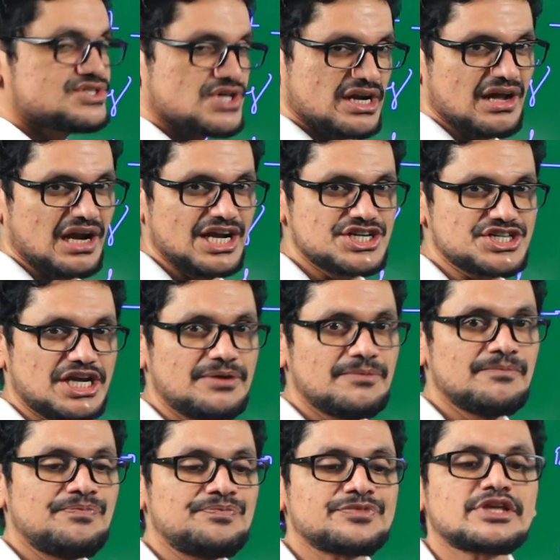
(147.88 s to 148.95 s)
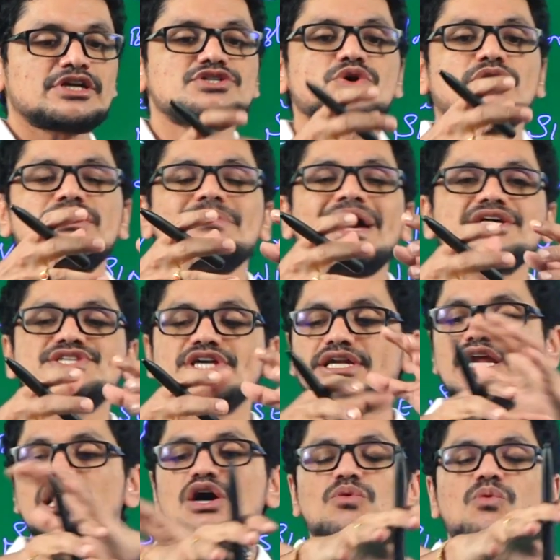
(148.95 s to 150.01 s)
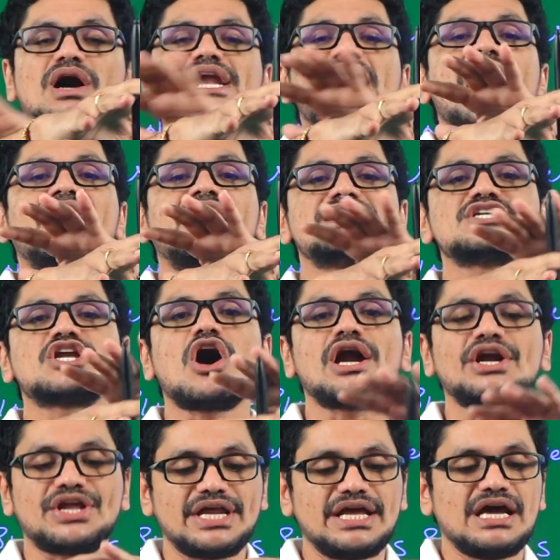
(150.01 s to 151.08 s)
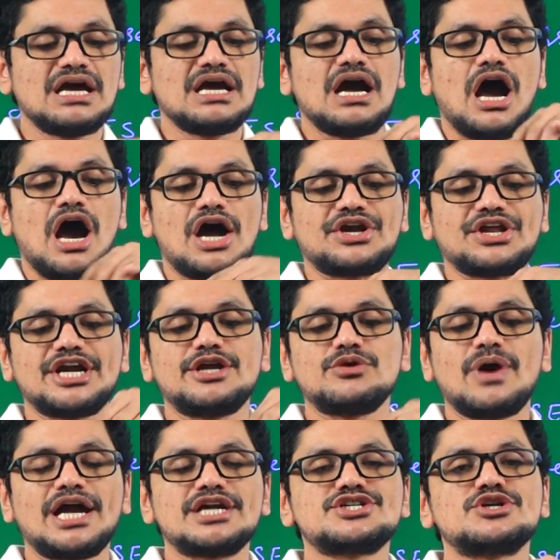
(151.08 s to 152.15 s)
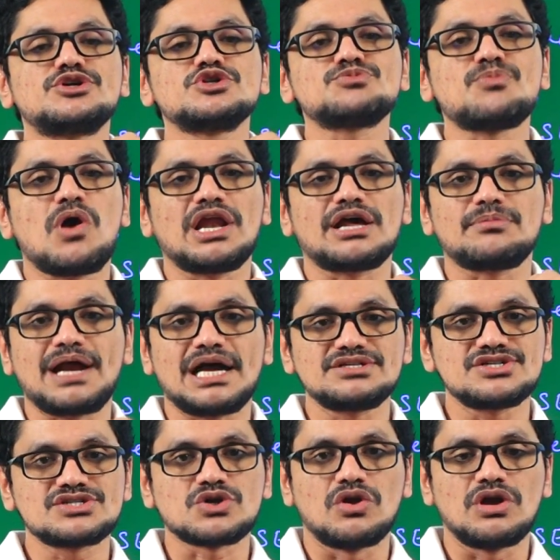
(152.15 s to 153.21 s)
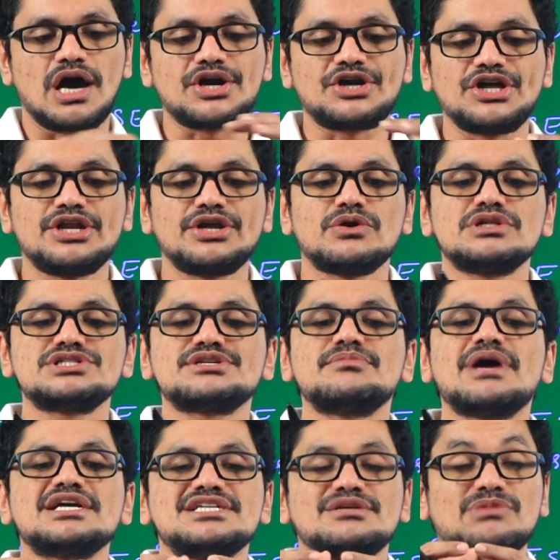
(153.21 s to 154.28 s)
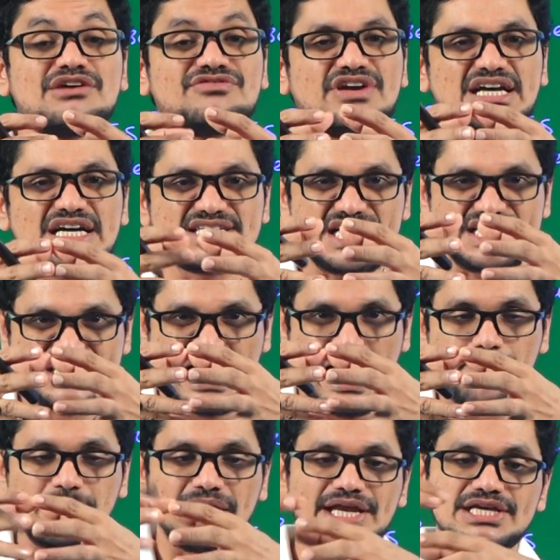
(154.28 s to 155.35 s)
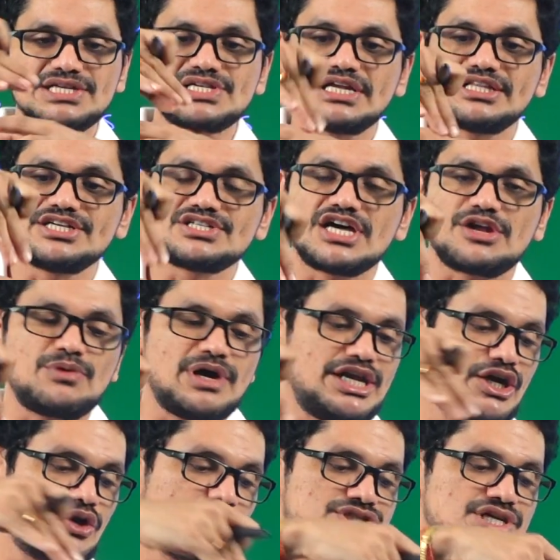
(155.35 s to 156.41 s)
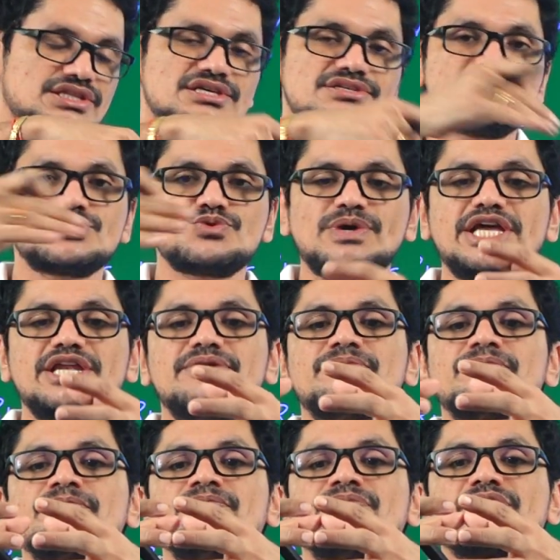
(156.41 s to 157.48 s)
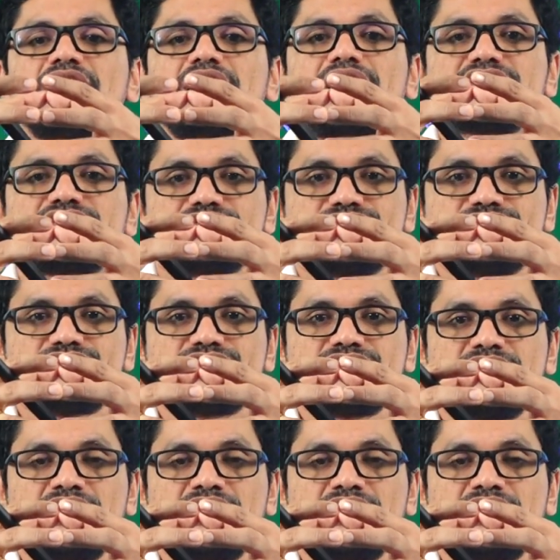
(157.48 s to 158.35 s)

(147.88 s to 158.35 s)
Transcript: circulation. So imagine one hand as an artery. Artery divides into smaller branches called arterioles. Imagine my fingers as capillaries, and these are venules, and this is vein, like this.